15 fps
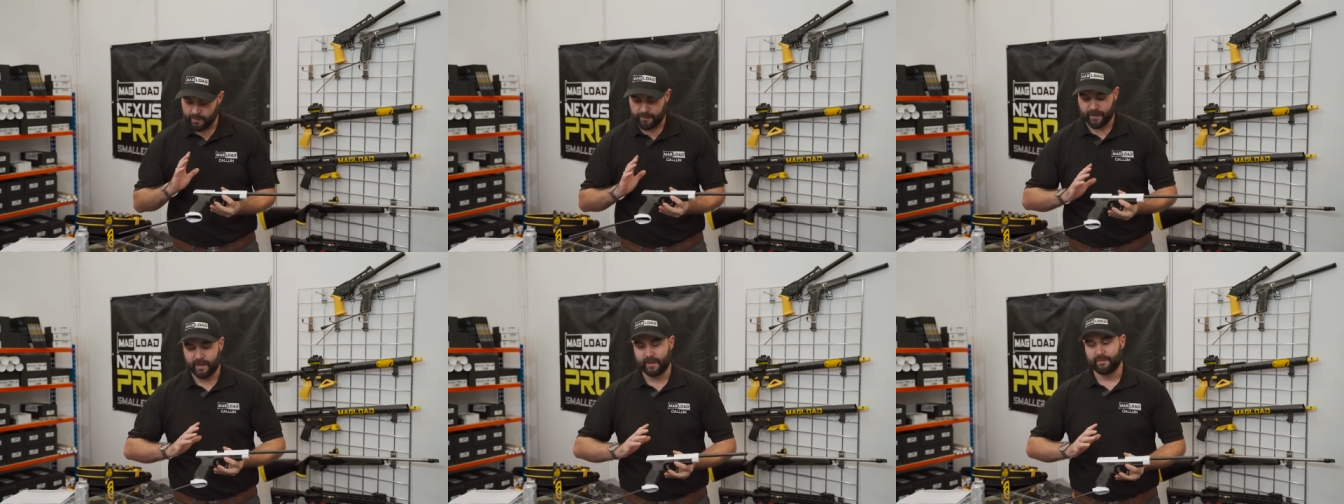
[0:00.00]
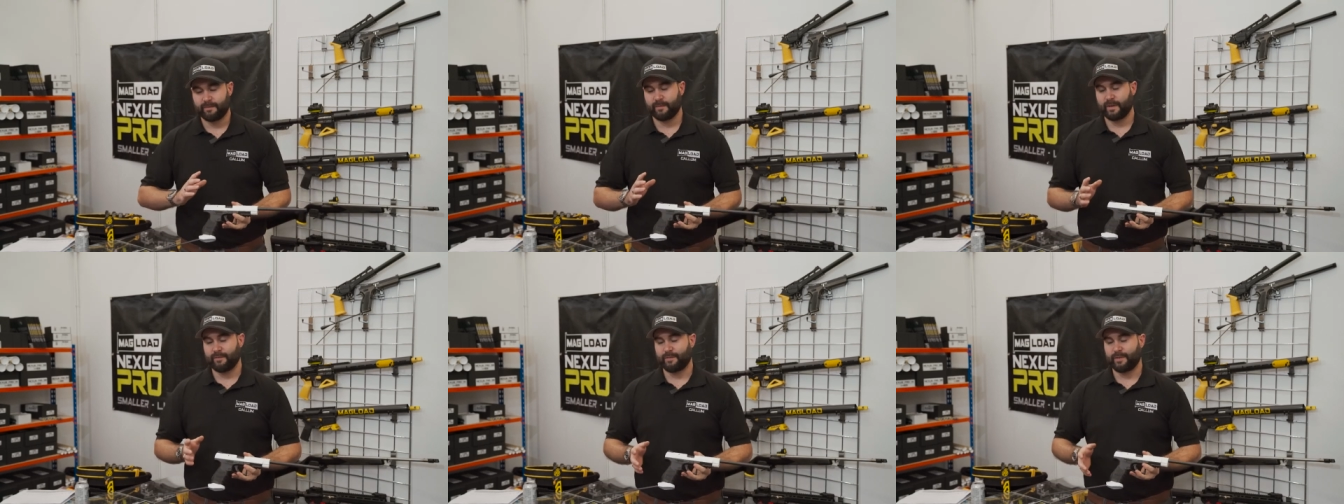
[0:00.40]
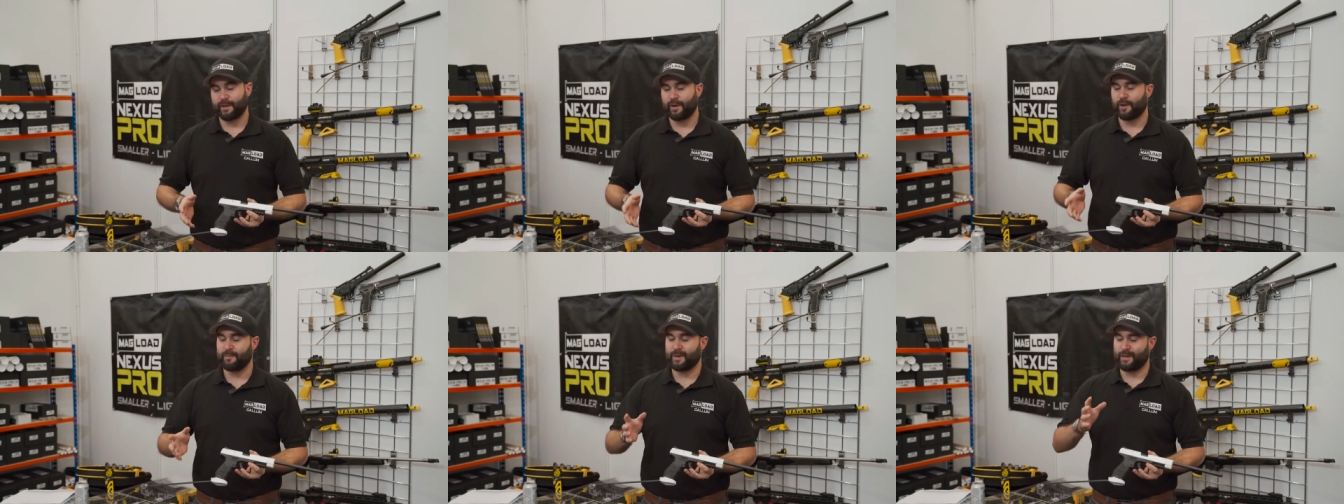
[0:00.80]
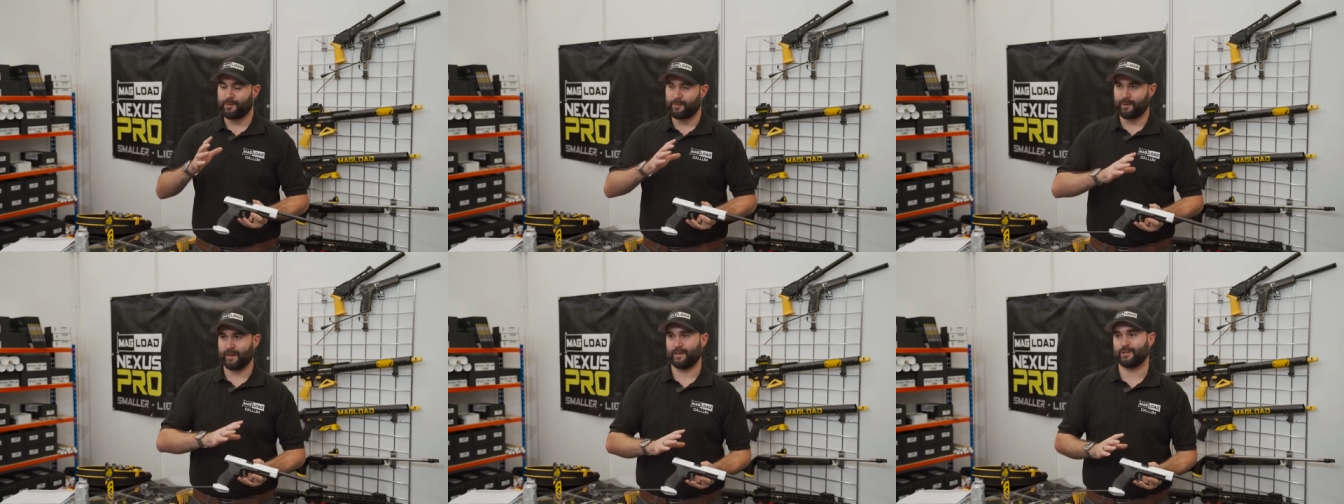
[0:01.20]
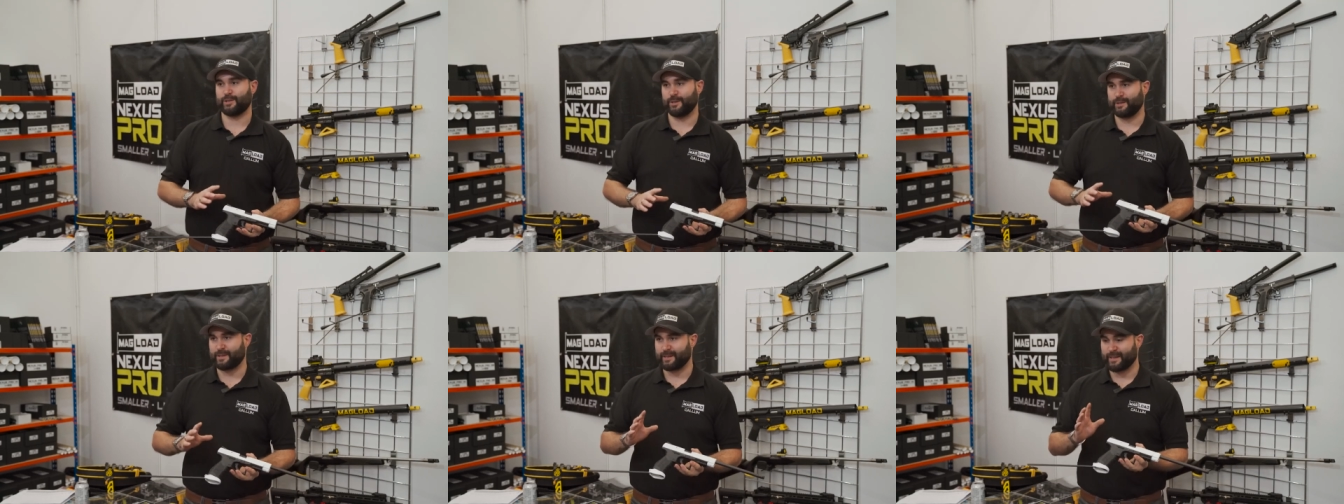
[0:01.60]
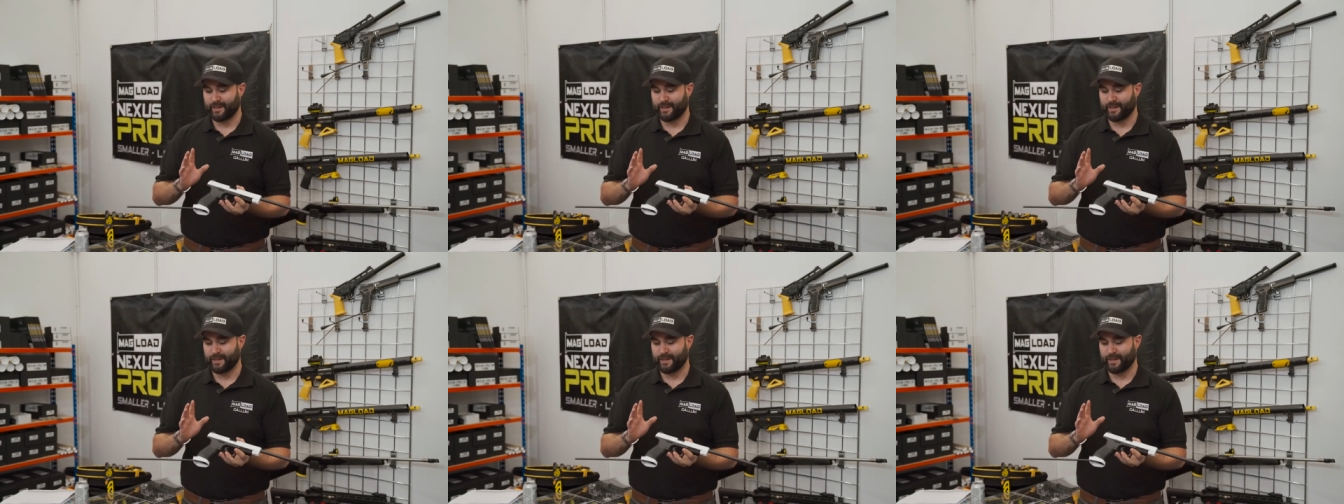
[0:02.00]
if they, if they know me through English Shooting,